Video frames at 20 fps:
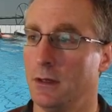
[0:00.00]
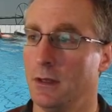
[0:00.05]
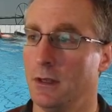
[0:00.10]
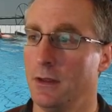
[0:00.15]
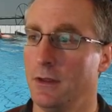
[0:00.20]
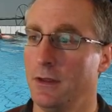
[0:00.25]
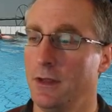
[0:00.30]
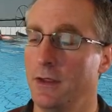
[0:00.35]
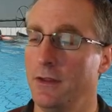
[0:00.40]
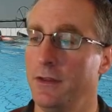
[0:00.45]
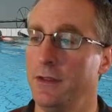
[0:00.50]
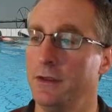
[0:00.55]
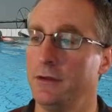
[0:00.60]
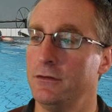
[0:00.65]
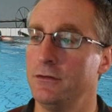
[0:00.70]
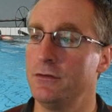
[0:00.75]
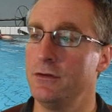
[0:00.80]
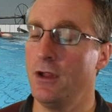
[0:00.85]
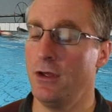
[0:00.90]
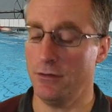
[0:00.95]
The other thing
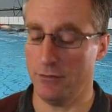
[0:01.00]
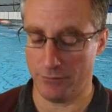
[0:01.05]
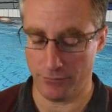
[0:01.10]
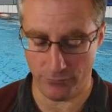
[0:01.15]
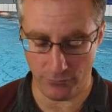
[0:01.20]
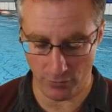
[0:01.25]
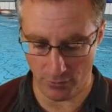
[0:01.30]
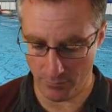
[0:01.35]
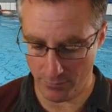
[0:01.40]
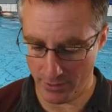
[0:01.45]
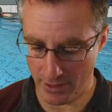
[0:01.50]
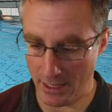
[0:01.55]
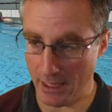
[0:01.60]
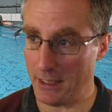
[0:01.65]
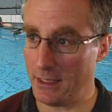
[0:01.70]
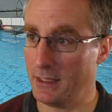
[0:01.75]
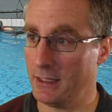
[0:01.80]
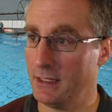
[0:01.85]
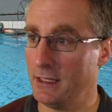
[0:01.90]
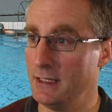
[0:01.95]
to note from that
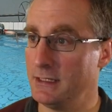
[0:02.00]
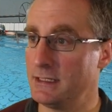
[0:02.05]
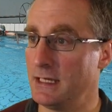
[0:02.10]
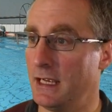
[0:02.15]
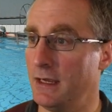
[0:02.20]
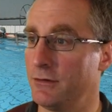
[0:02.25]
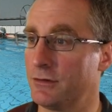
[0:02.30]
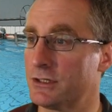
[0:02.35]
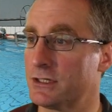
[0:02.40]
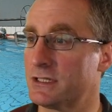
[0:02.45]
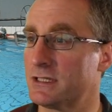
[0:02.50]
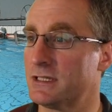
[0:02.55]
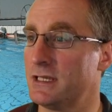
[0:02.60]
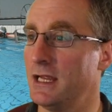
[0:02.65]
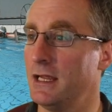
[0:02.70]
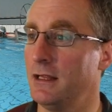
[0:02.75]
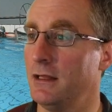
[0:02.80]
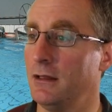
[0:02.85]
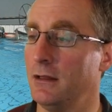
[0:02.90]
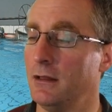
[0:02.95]
is how
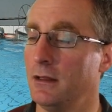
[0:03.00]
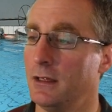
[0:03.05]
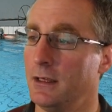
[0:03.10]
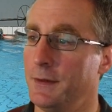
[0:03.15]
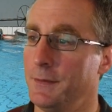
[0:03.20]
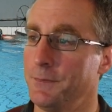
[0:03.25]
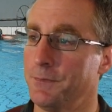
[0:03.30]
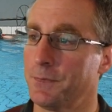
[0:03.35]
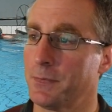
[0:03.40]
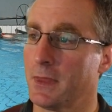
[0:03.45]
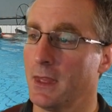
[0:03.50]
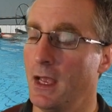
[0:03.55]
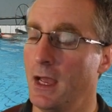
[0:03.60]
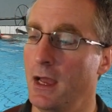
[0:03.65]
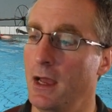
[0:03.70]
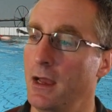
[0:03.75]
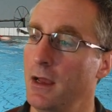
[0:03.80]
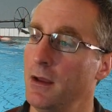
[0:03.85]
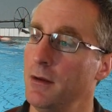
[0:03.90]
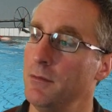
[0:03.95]
still
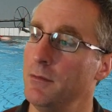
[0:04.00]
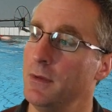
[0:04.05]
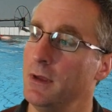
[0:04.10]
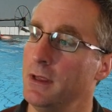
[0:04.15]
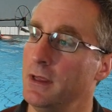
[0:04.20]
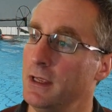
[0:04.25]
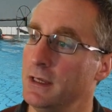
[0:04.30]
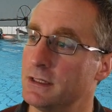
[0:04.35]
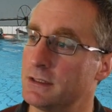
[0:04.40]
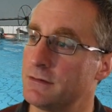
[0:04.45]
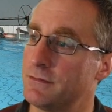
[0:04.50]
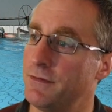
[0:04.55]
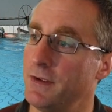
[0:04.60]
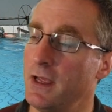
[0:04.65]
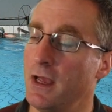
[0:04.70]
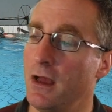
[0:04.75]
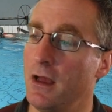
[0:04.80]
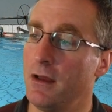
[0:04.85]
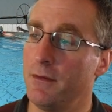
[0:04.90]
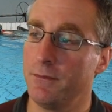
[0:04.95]
his feet
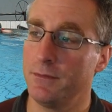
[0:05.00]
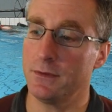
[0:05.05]
are.